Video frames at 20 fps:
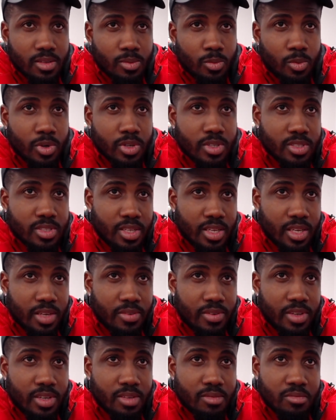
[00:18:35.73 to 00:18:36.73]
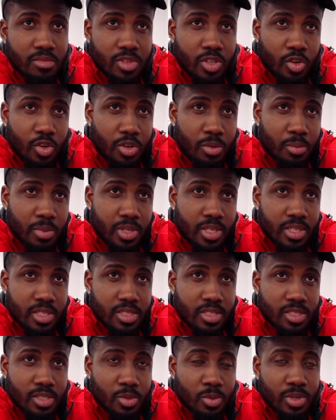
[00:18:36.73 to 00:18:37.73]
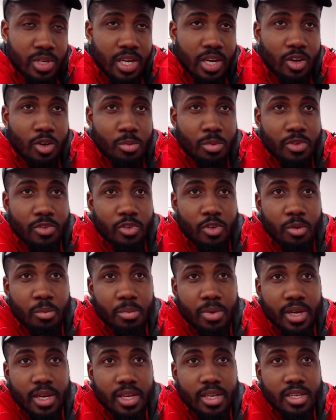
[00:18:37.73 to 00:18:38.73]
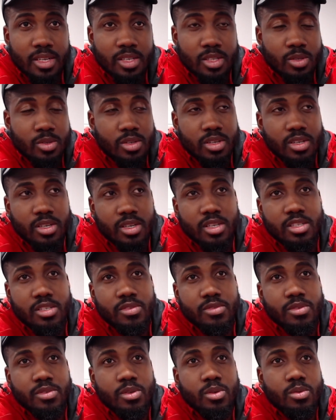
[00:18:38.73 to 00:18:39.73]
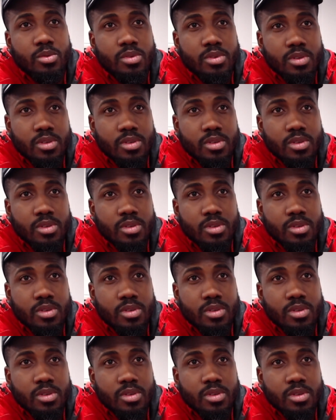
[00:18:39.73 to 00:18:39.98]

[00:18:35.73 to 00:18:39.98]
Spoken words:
watch TV 30 minutes to an hour before bed and do not look at your phone.